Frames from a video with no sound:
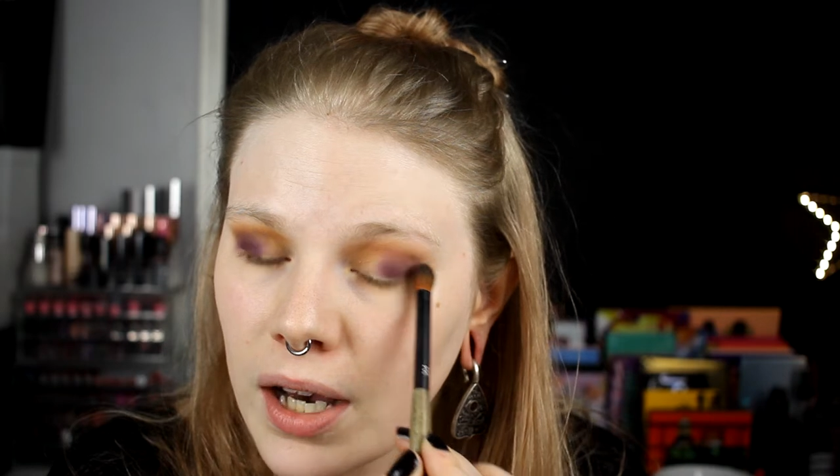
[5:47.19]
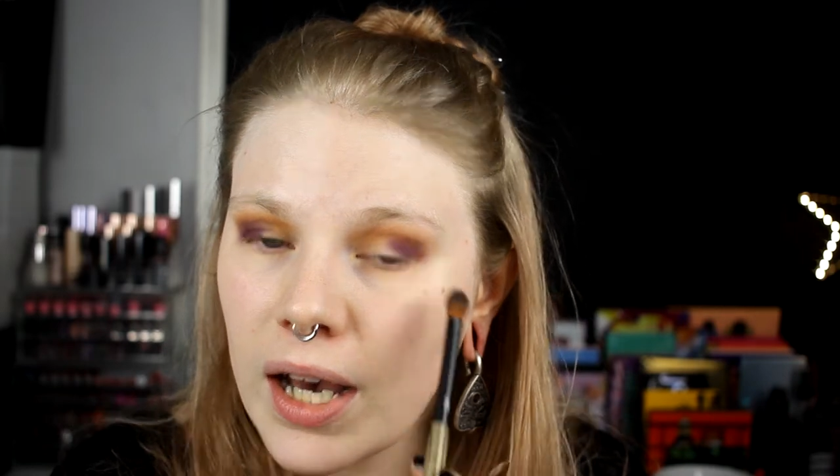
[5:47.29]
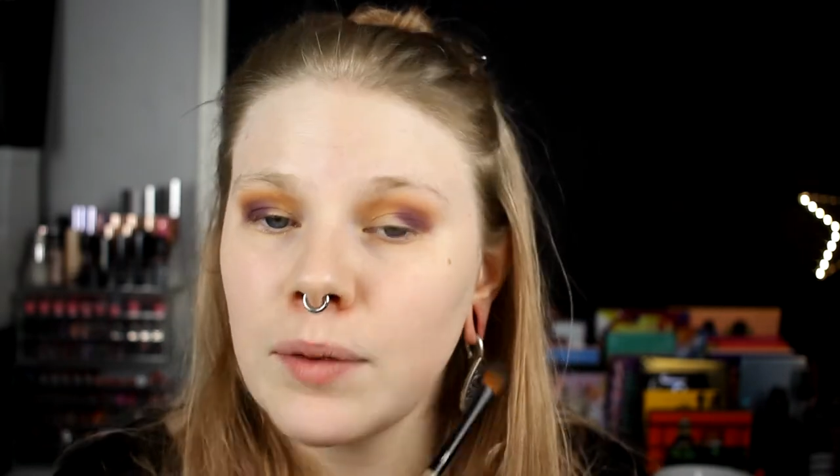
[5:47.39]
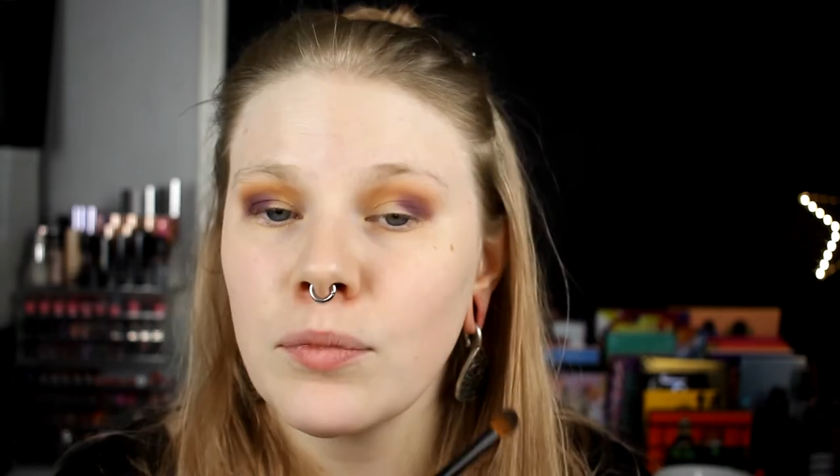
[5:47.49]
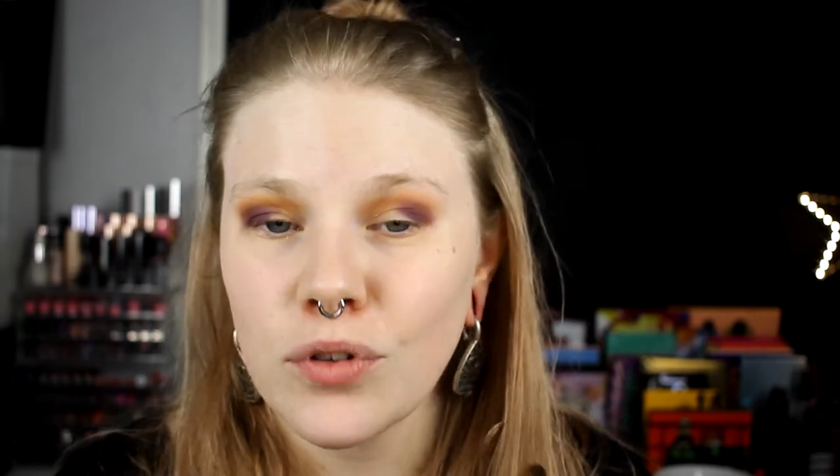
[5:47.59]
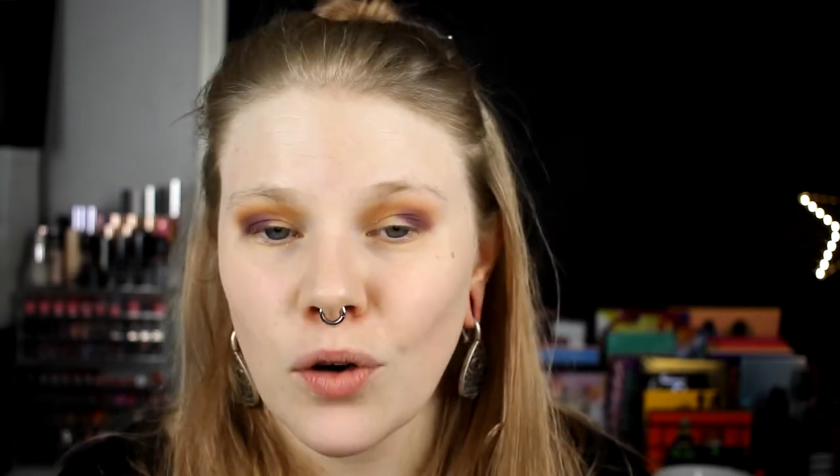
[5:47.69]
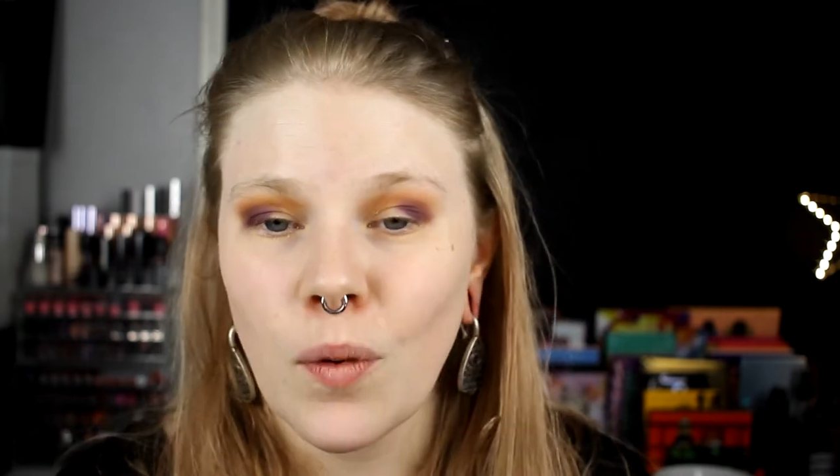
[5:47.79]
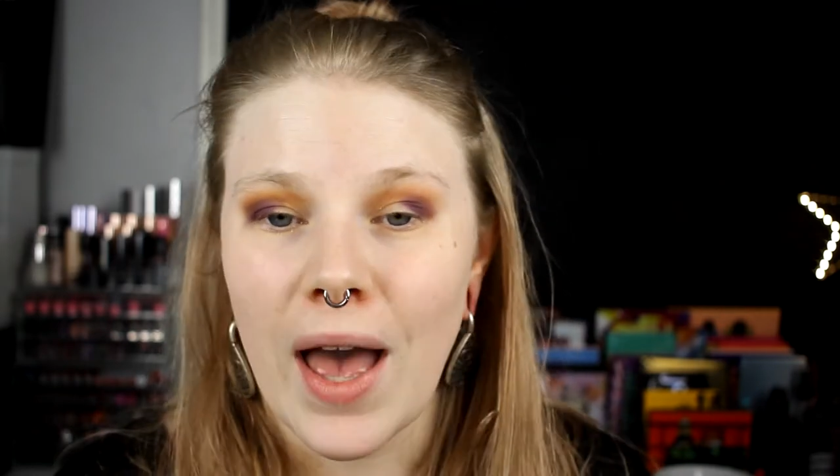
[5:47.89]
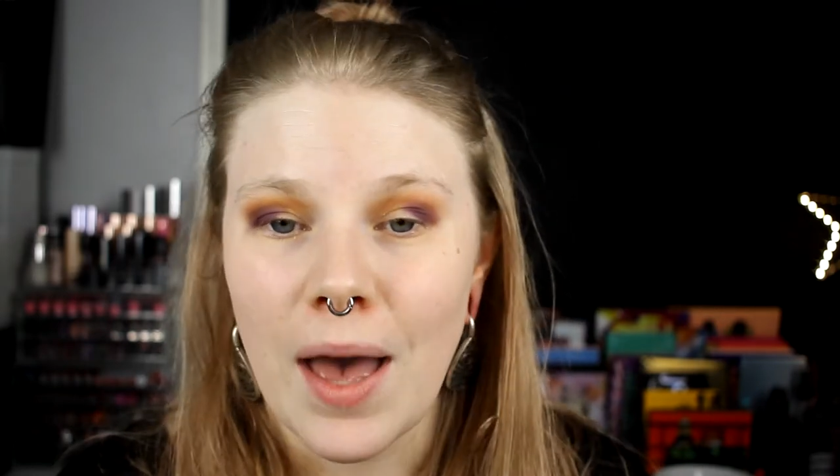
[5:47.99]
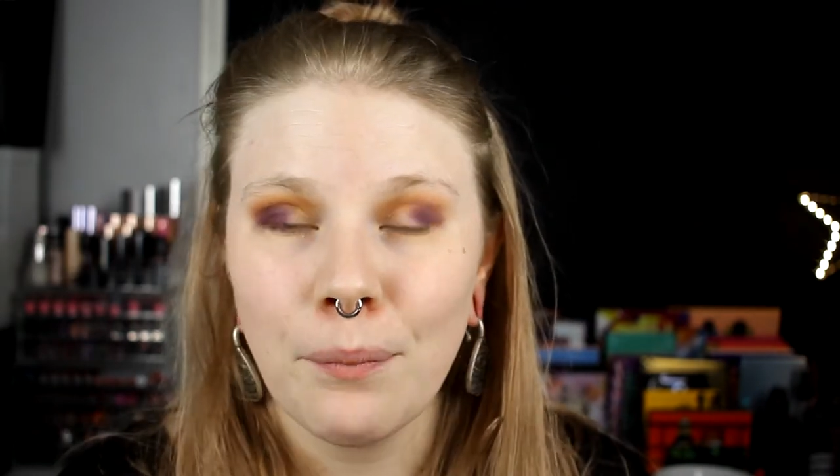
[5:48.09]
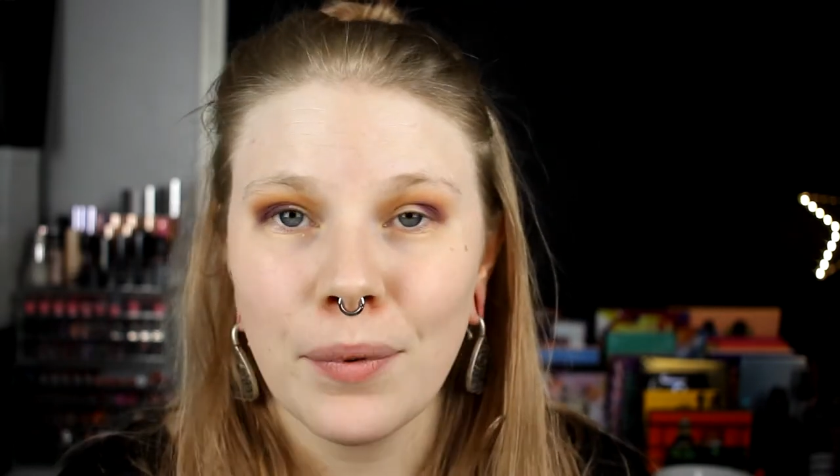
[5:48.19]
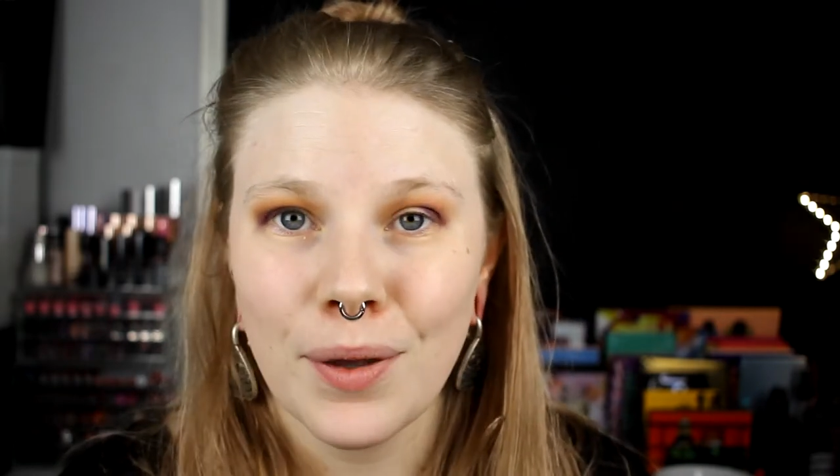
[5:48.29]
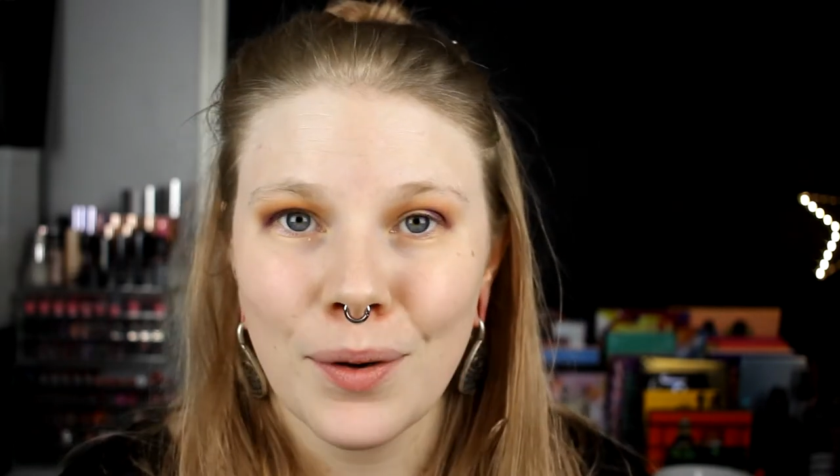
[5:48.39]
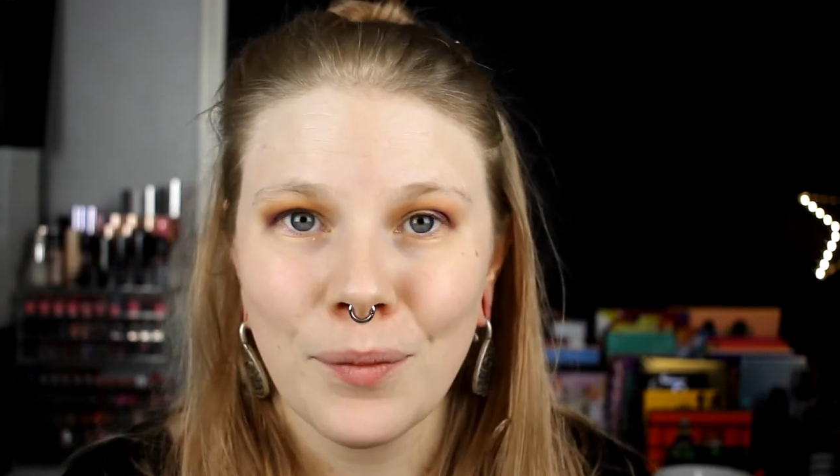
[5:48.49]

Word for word: I'm so happy